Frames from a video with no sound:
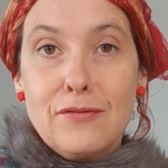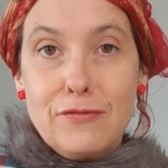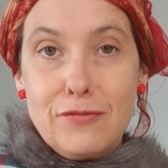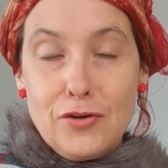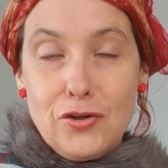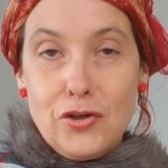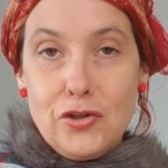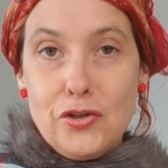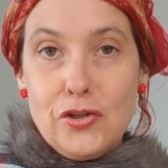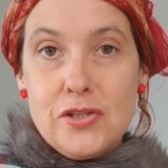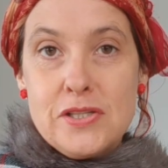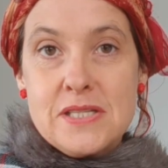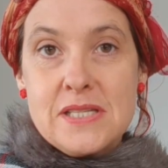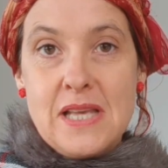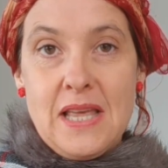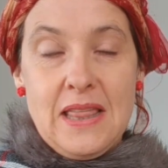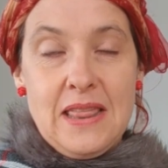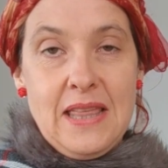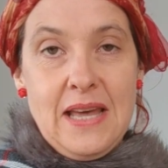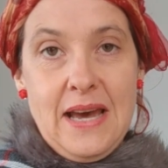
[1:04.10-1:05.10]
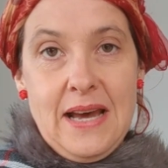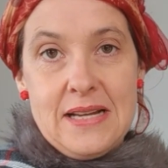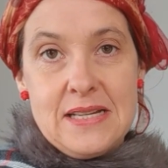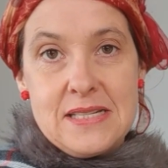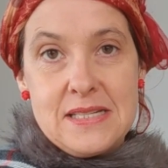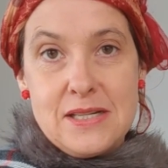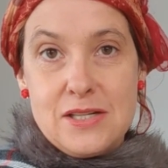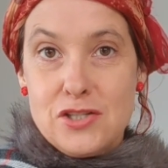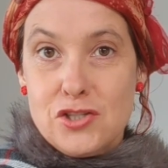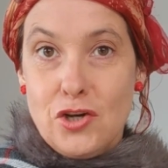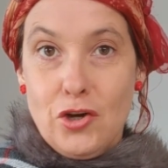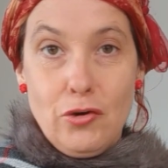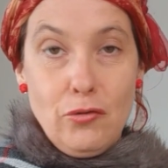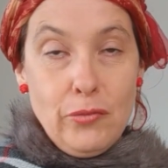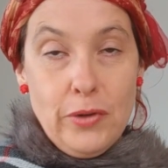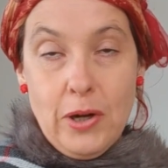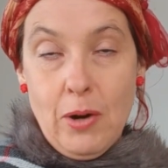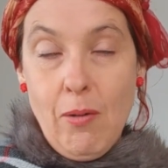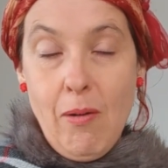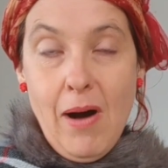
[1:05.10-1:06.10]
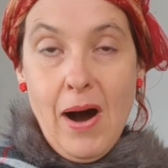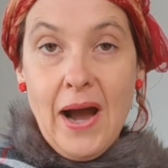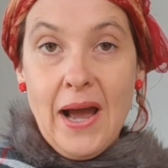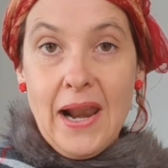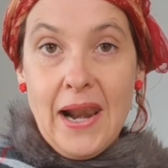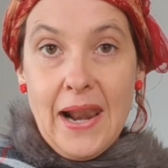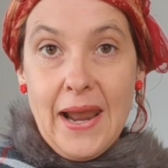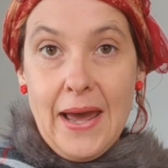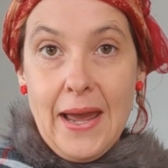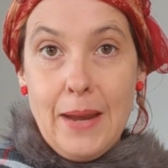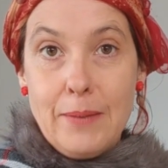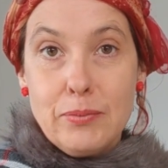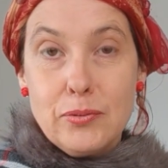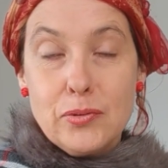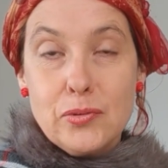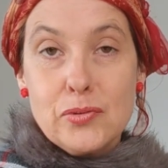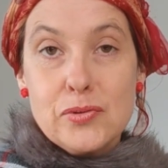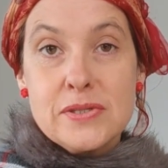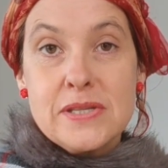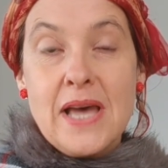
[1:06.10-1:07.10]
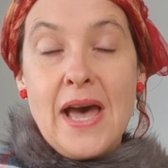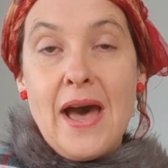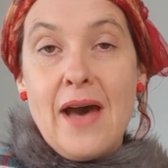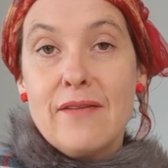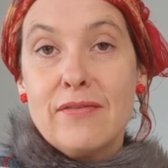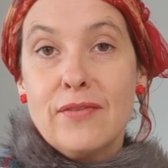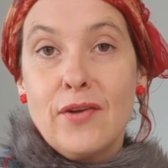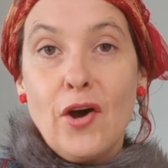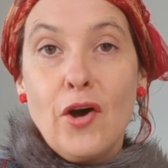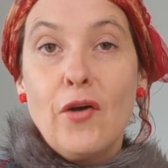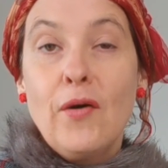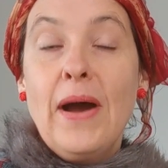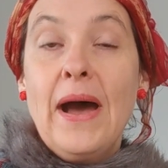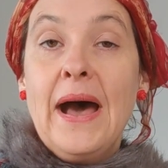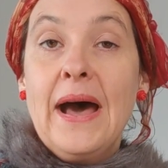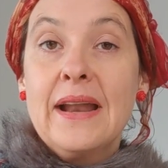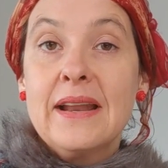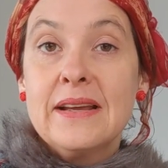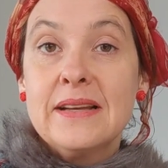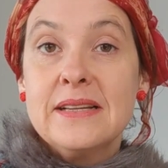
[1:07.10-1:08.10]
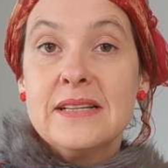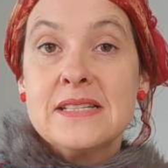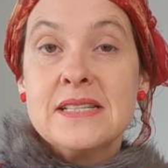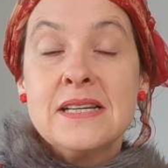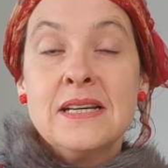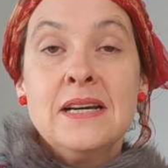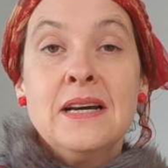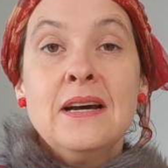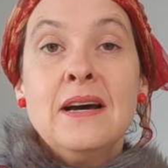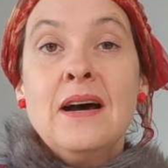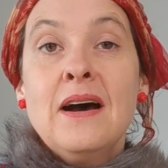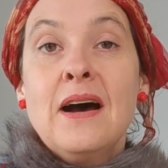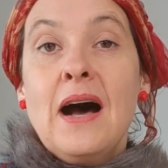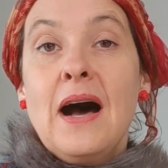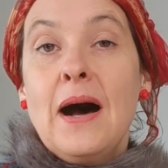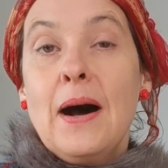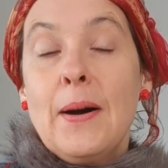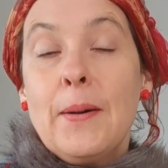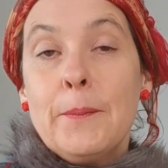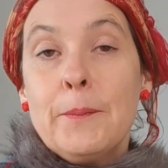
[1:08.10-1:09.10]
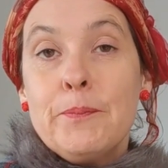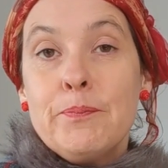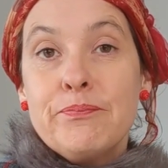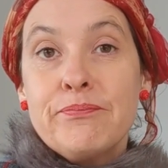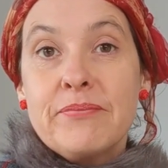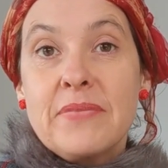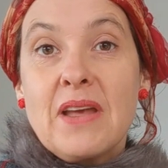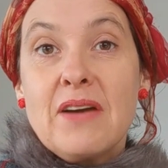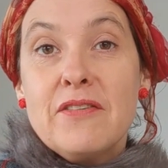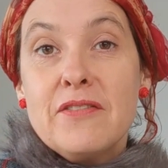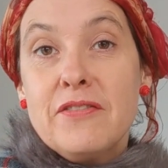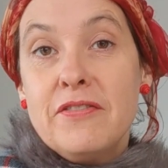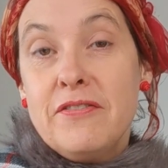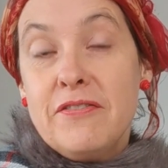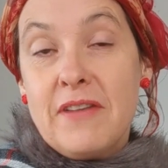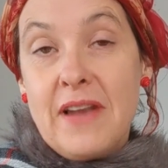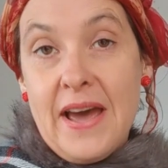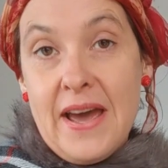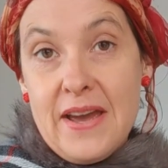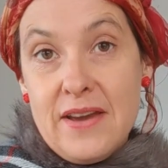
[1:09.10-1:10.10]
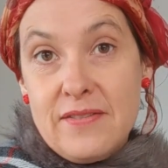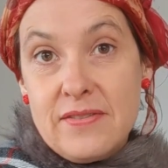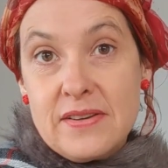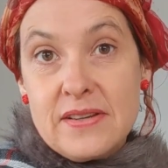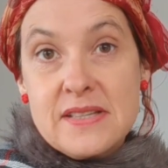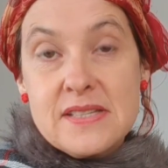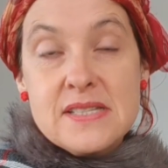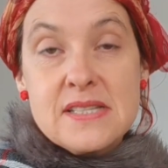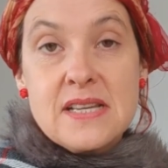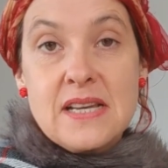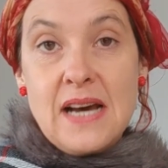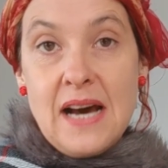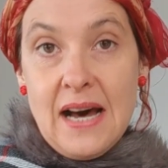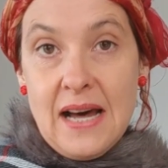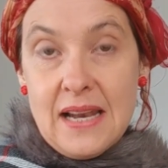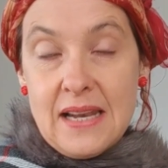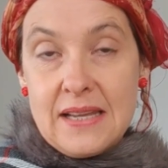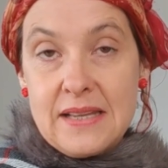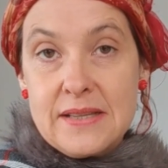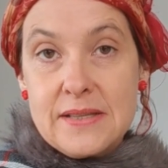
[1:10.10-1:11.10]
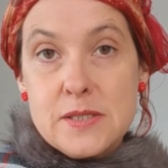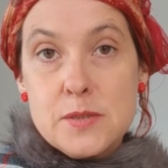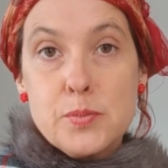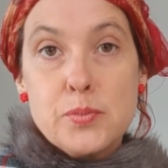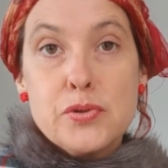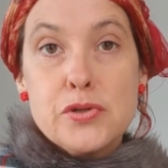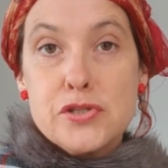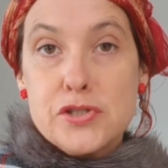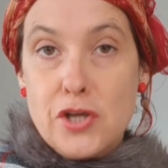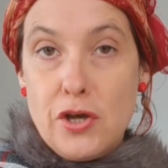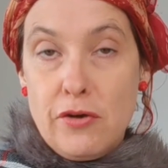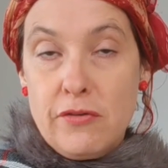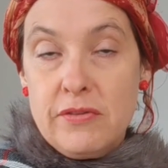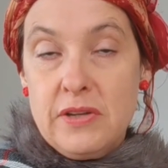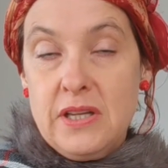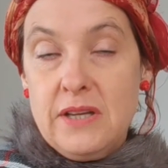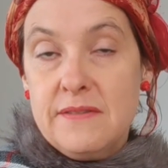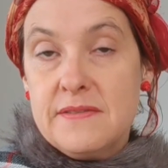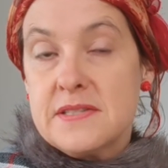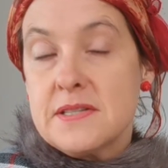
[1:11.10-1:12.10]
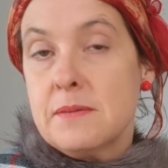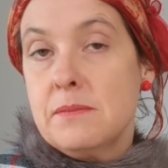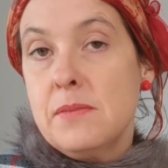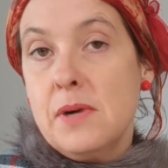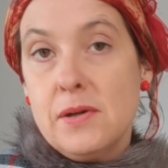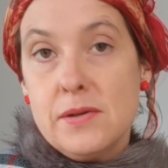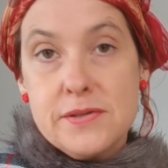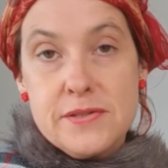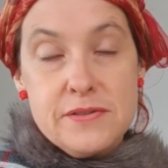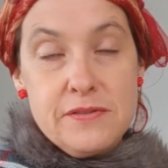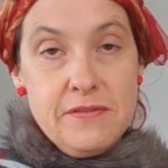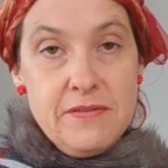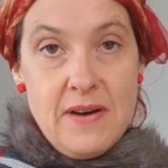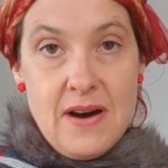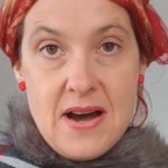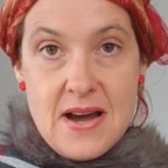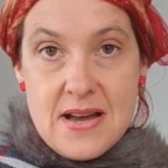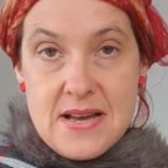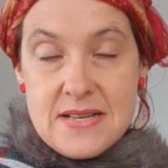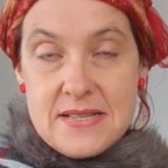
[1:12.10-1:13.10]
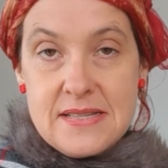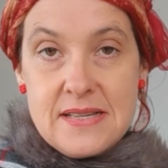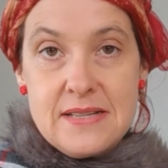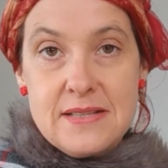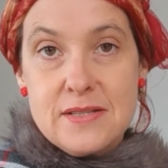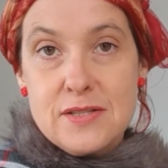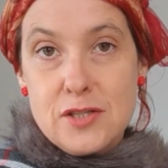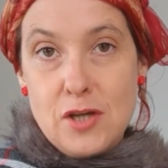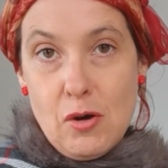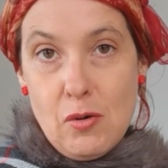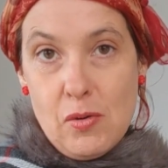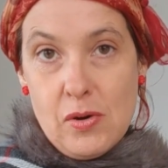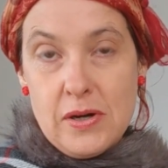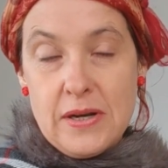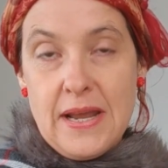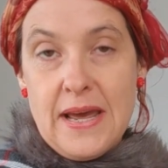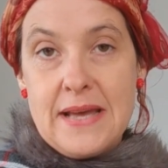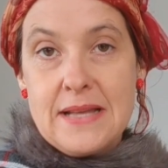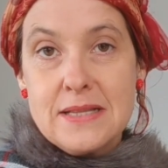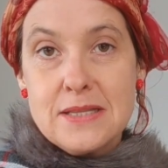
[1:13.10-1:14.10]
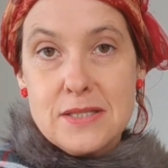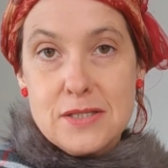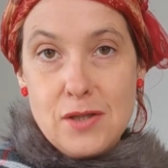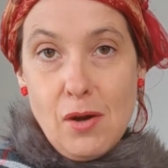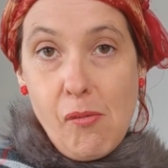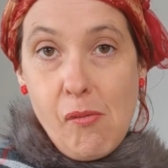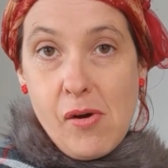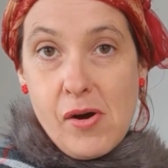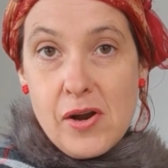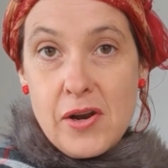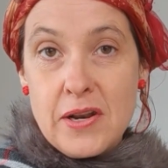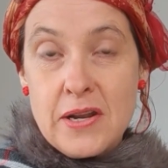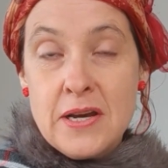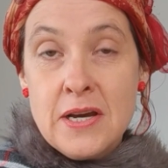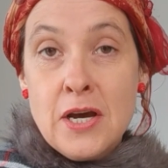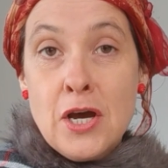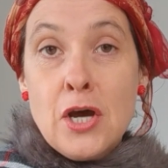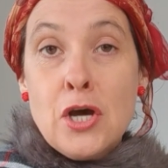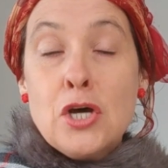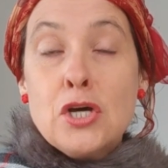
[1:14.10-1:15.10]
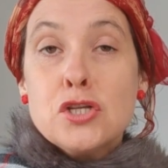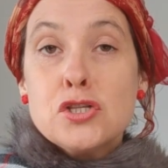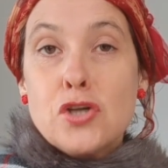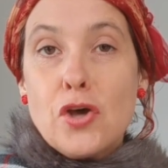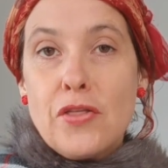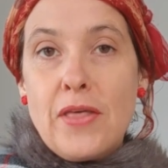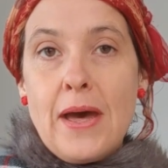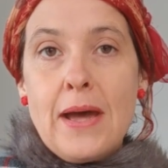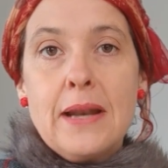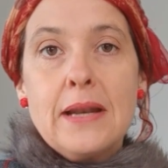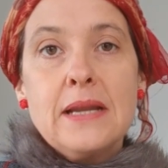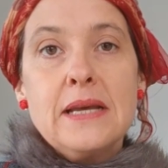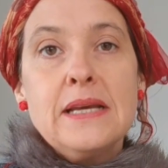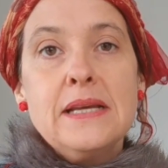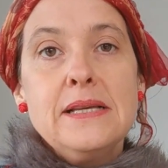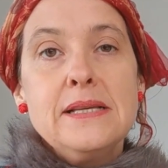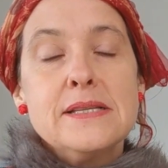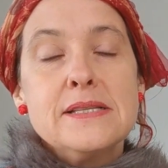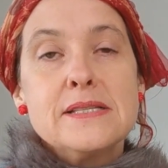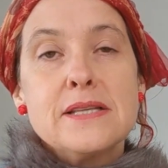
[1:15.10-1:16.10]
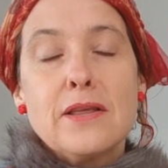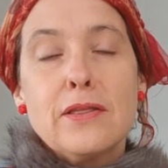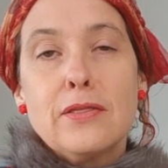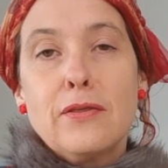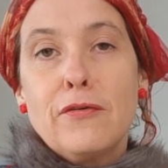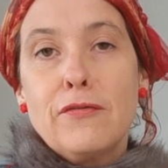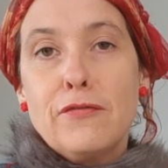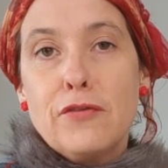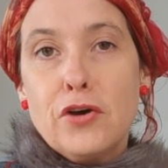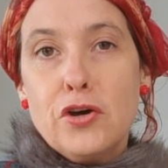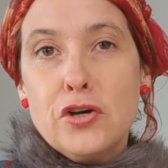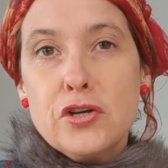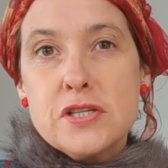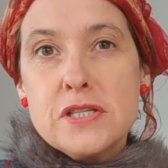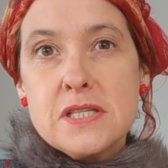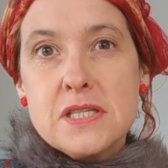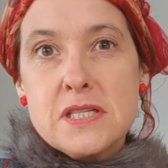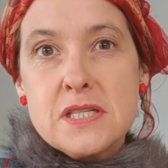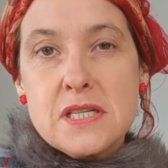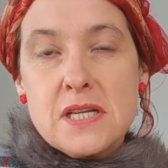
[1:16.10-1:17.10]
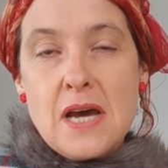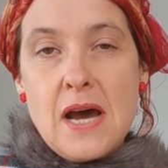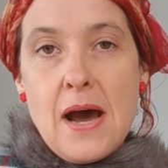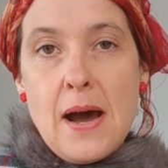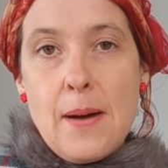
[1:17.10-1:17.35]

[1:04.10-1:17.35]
foods that don't require labels, have no added flavors, colors, preservatives, emulsifiers, and so on and so on. So that is the first